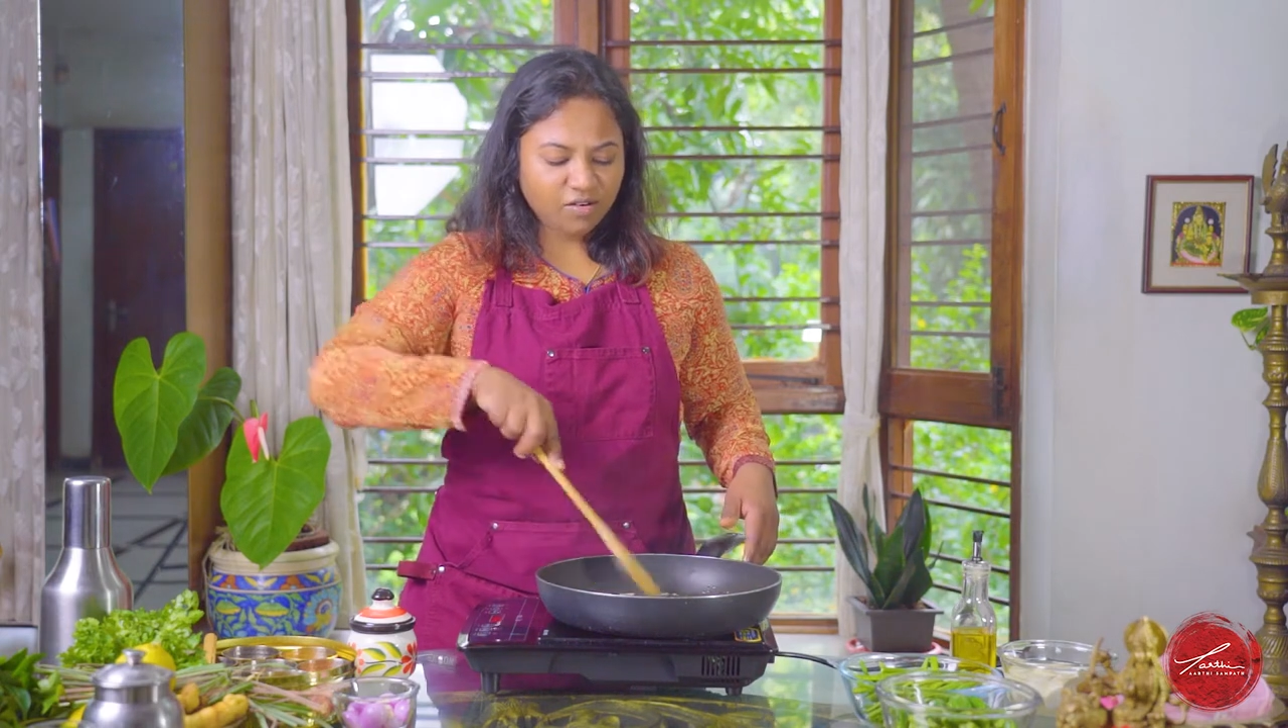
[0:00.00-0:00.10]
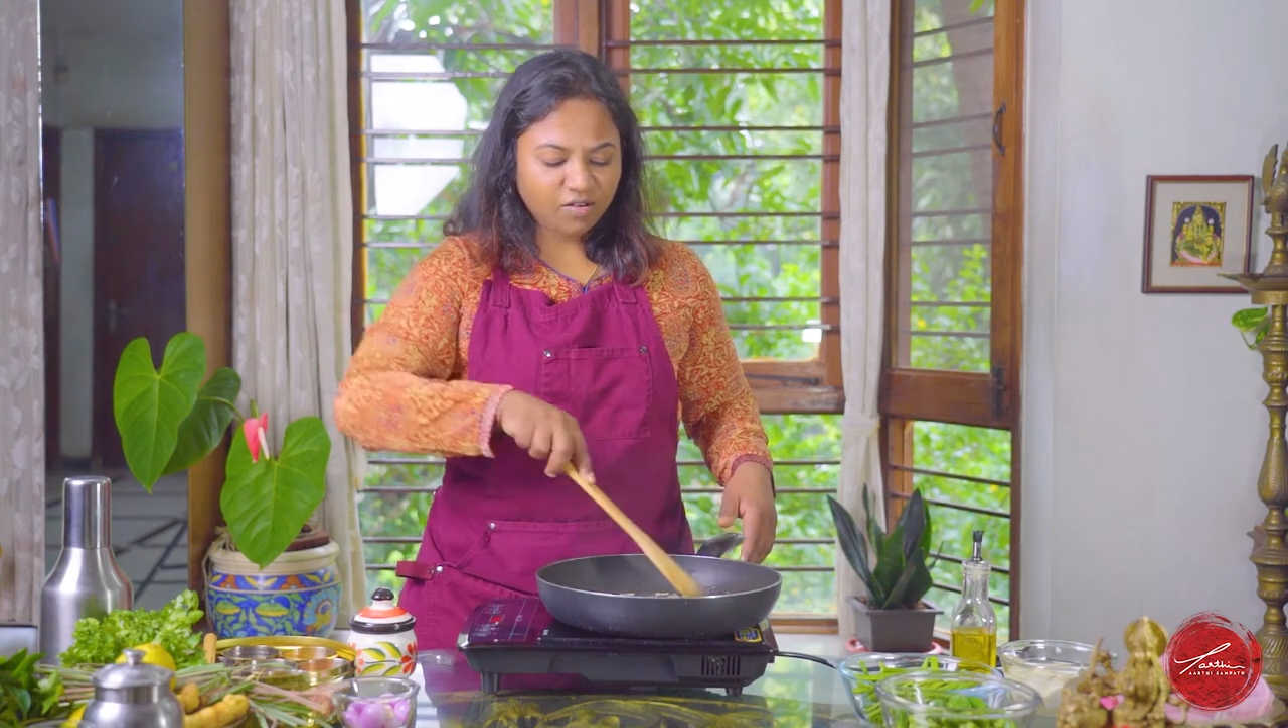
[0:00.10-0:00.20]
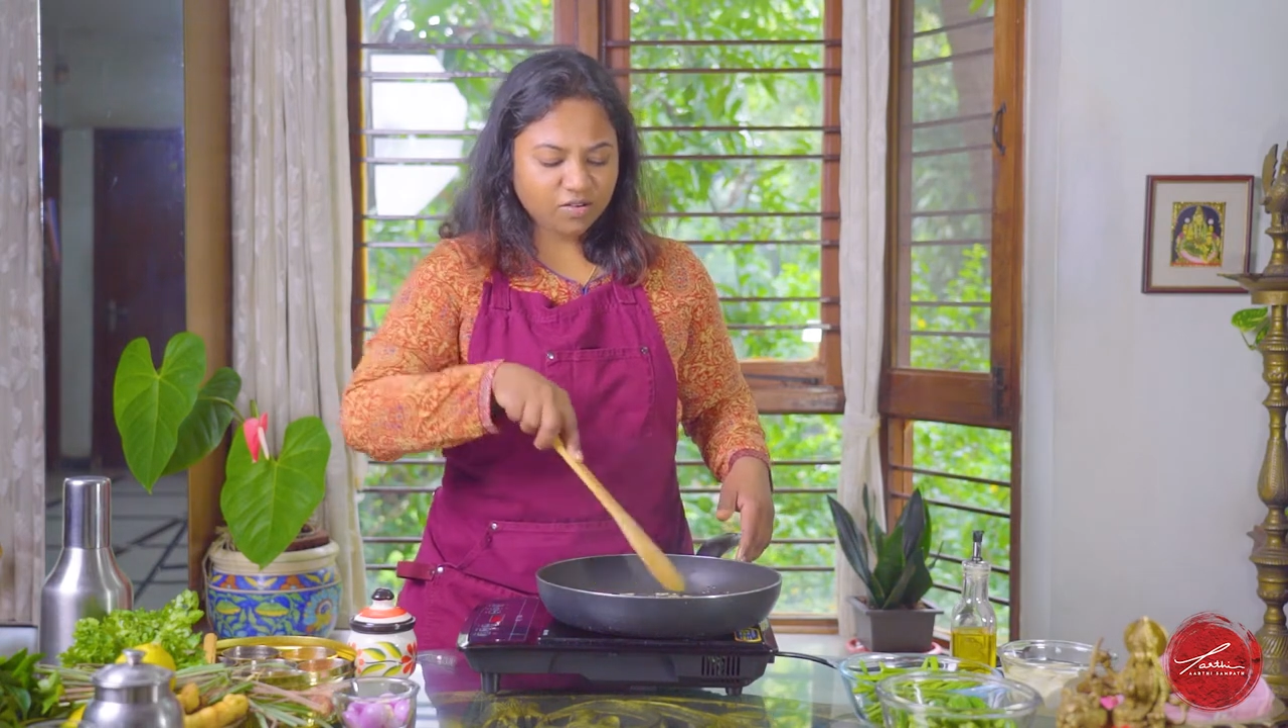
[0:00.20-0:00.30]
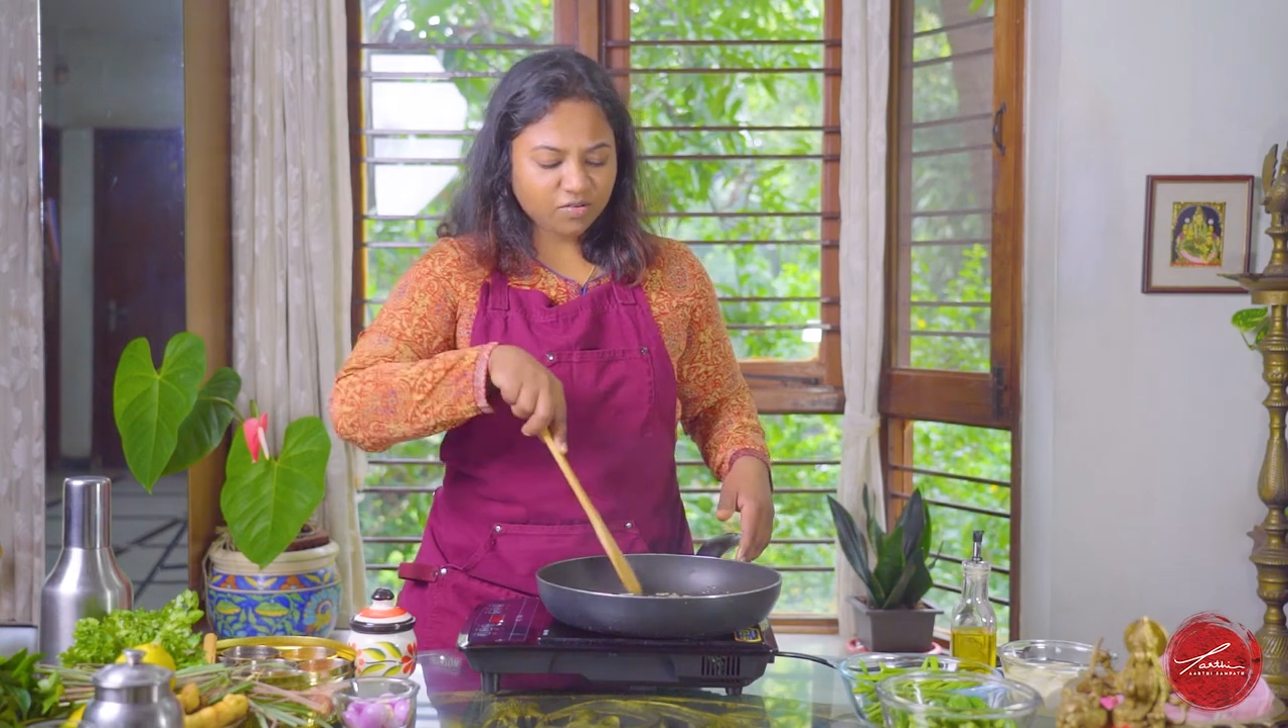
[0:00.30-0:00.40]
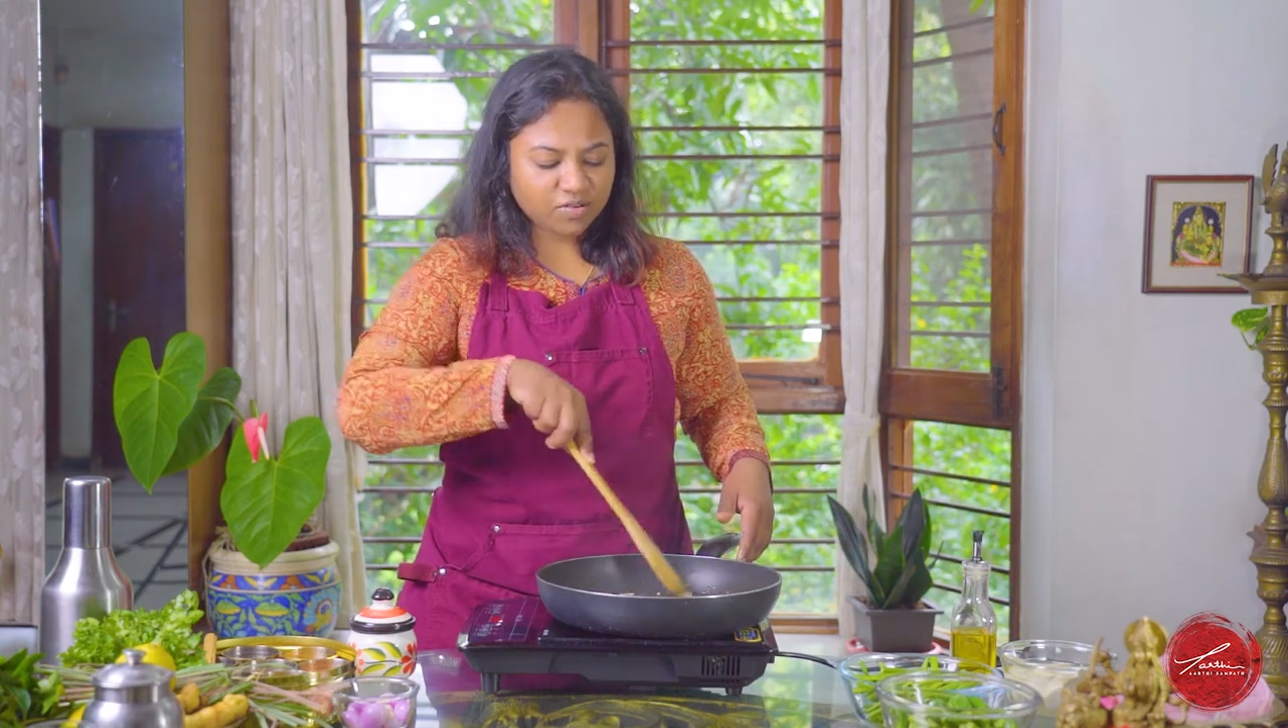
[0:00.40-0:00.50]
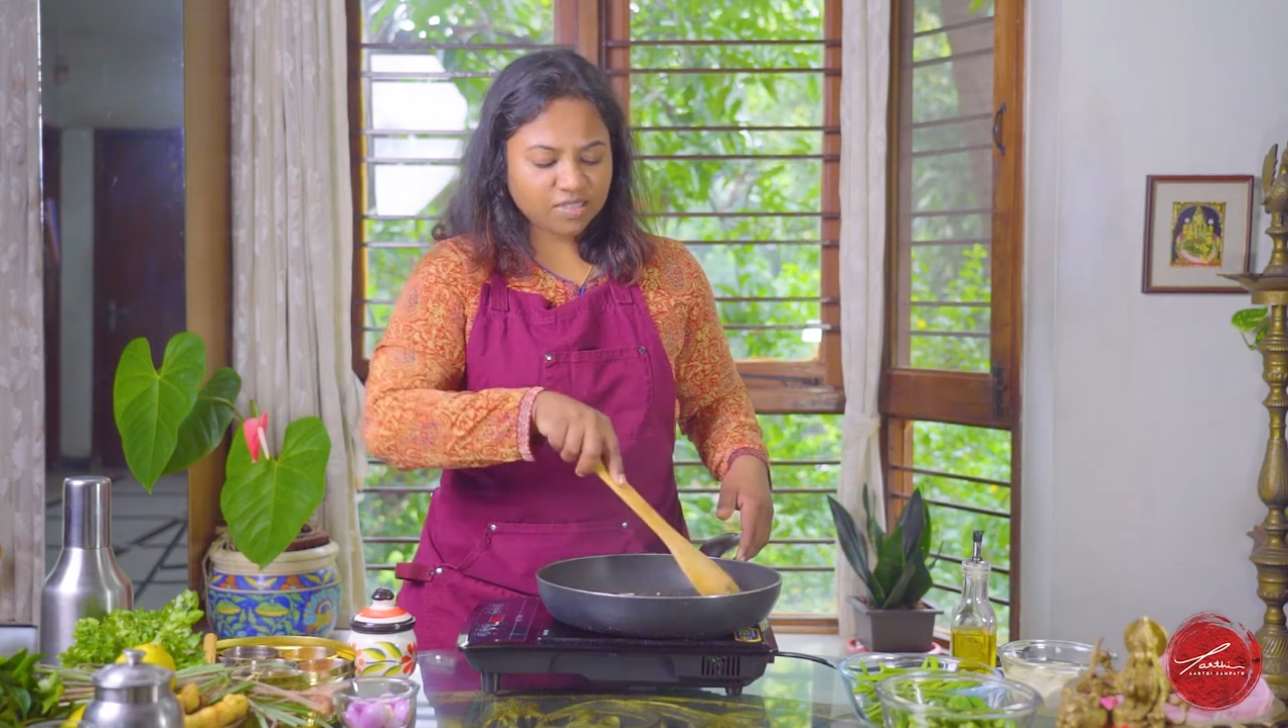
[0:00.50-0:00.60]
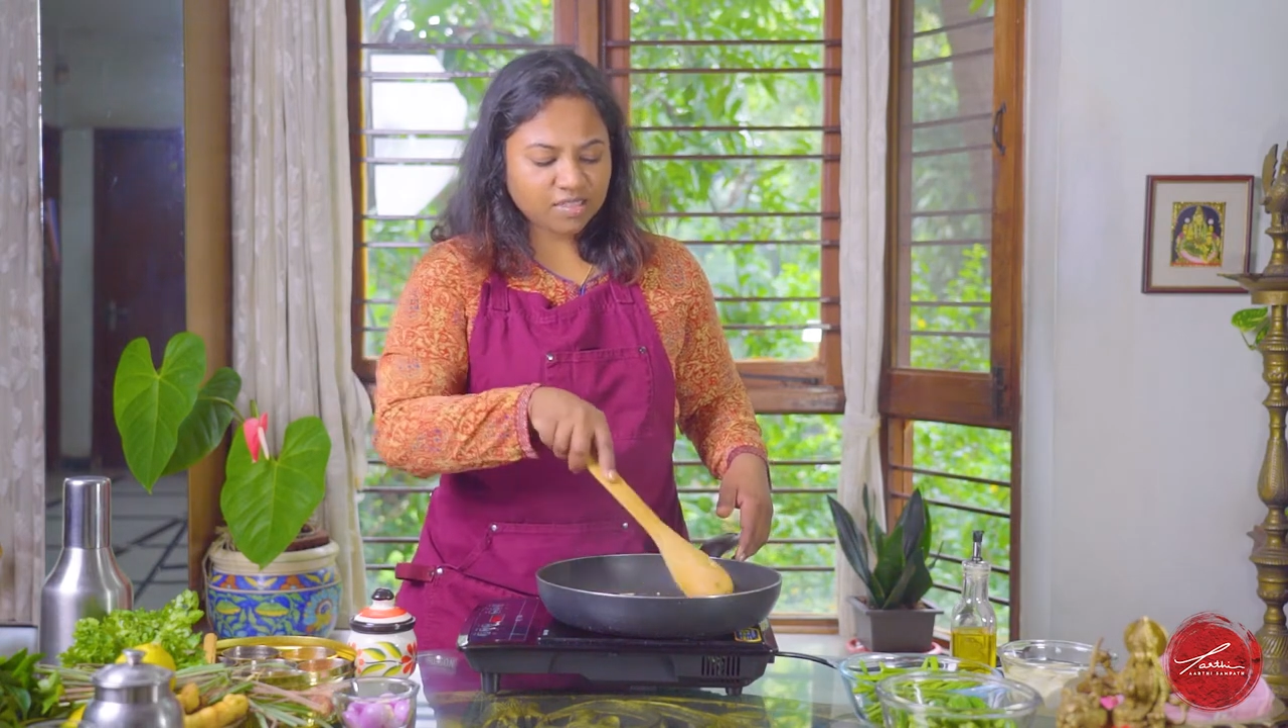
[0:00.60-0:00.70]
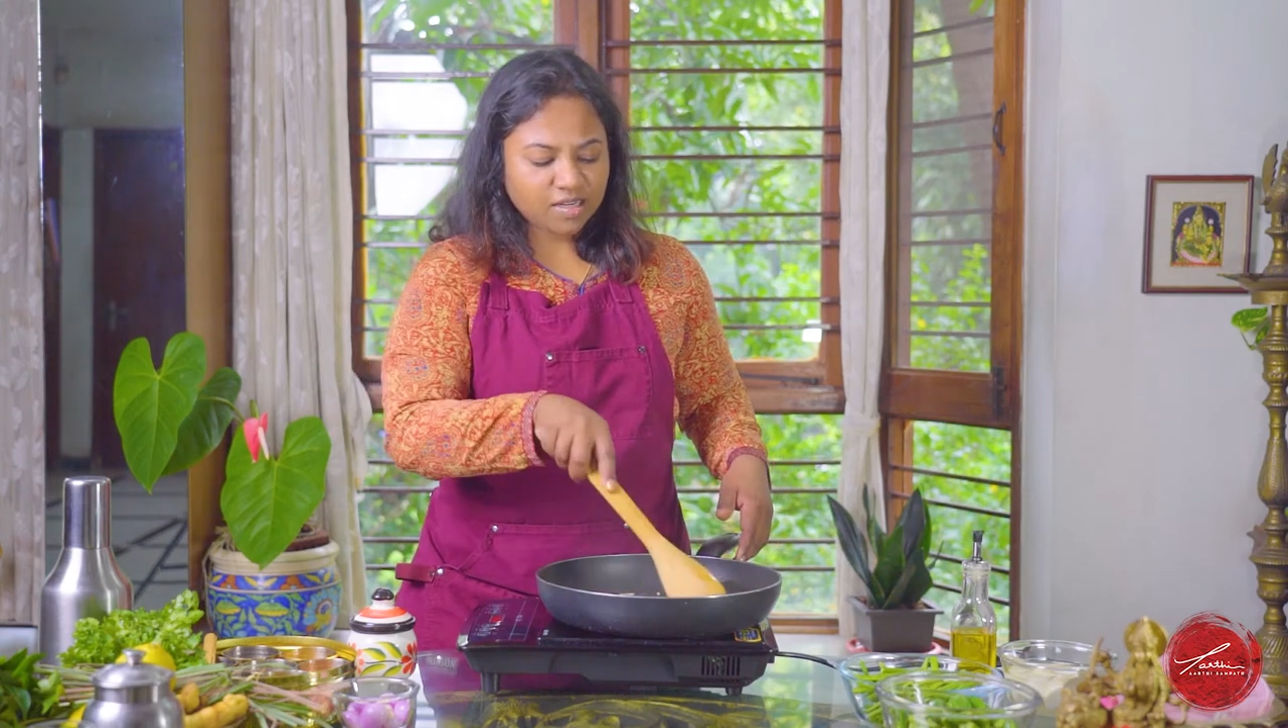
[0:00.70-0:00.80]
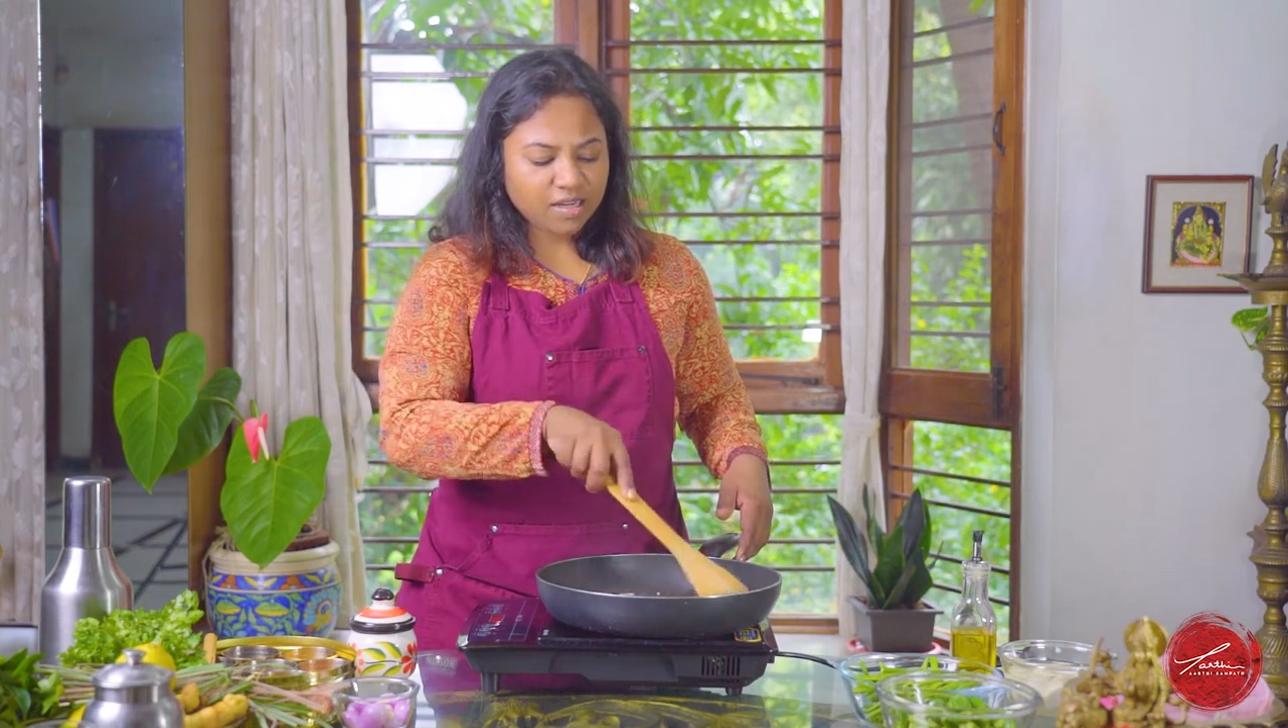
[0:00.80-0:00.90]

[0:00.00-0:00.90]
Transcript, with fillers: all those